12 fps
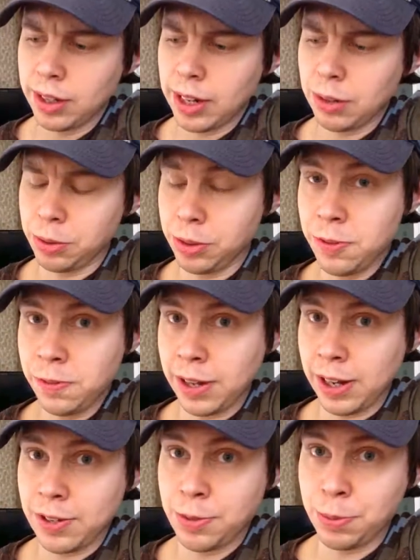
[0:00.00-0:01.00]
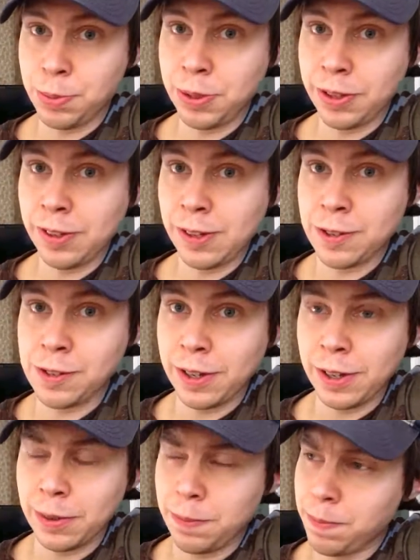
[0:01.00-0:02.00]
Now, good fats would be things
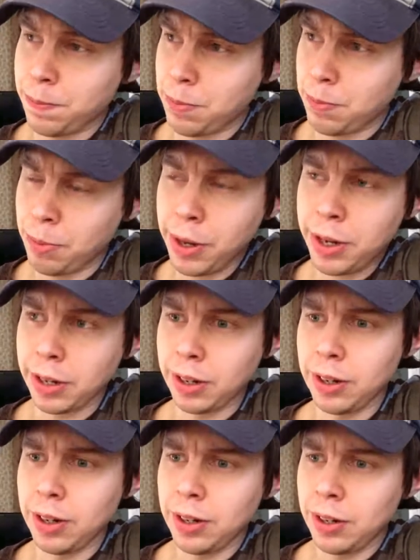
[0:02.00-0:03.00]
like butter,